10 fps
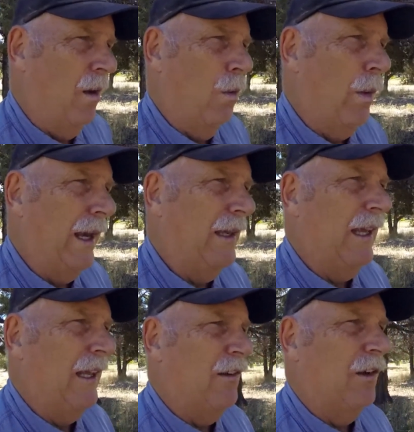We
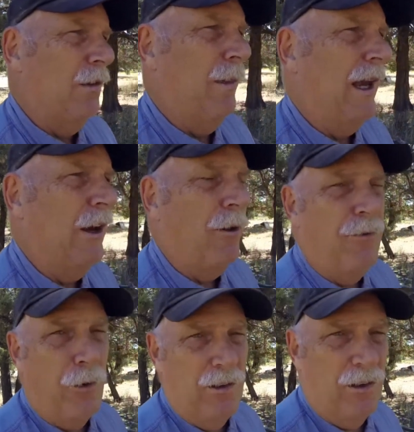need to make our
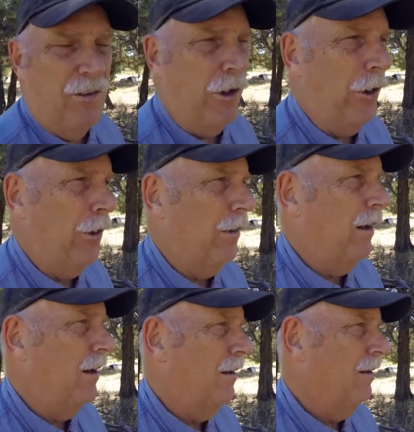voices heard
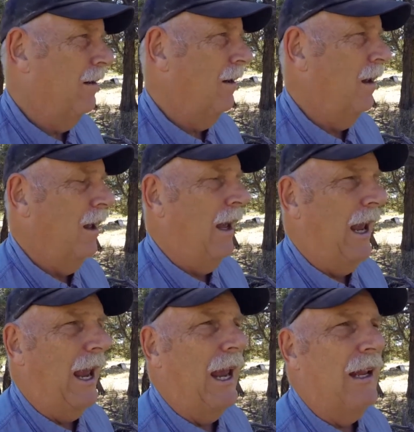
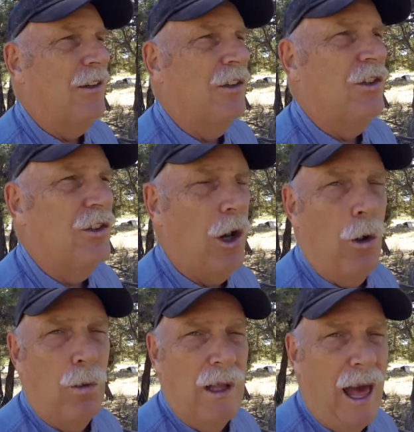and show
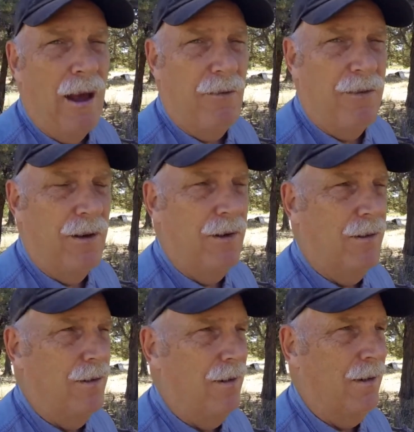love.
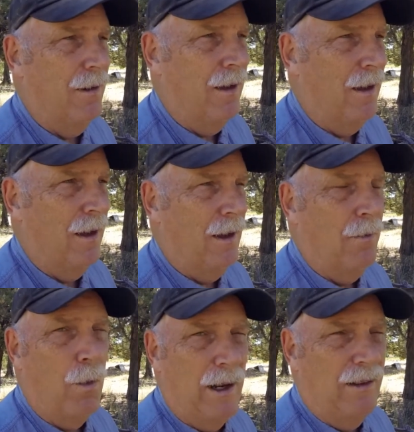
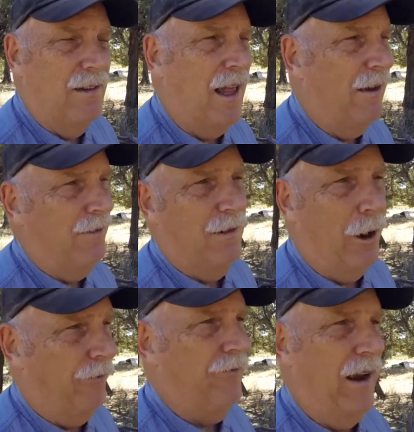What is love?
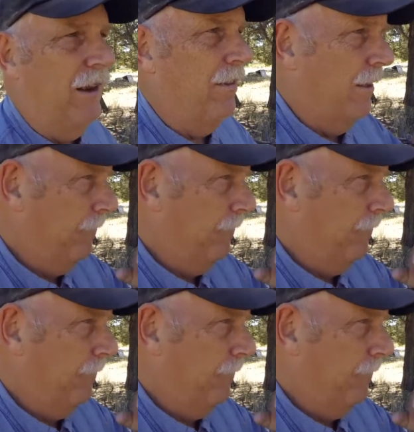Our faith.